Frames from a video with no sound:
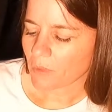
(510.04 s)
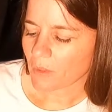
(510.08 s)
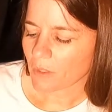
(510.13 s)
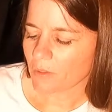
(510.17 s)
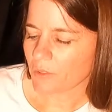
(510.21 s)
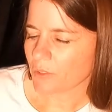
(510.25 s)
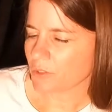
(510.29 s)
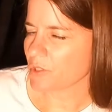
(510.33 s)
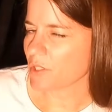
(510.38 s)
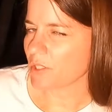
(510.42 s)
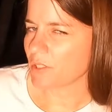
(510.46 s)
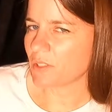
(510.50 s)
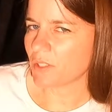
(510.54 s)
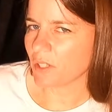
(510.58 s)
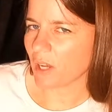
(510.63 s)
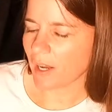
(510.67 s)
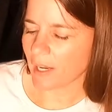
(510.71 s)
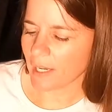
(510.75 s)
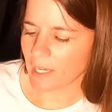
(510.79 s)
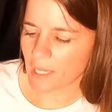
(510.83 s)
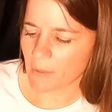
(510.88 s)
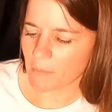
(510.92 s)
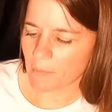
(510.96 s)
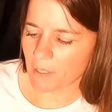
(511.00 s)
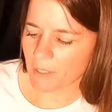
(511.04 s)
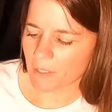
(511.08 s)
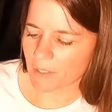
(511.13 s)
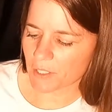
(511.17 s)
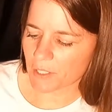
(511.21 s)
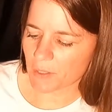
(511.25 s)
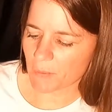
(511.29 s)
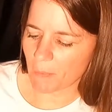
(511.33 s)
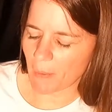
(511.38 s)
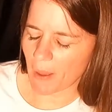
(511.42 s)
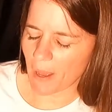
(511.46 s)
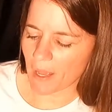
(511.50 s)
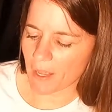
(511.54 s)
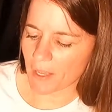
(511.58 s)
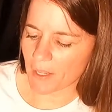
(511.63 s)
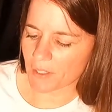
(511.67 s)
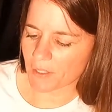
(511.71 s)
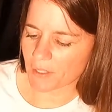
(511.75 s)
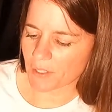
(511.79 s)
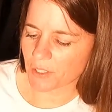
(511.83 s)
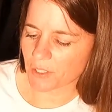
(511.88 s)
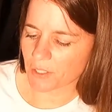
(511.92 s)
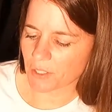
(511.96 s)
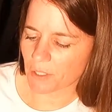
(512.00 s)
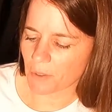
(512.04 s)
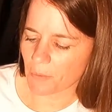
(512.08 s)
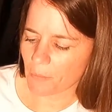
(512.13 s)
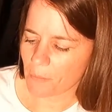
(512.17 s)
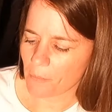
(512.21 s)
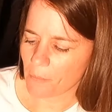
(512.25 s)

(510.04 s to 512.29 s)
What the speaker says: There's a tiny bit of spice.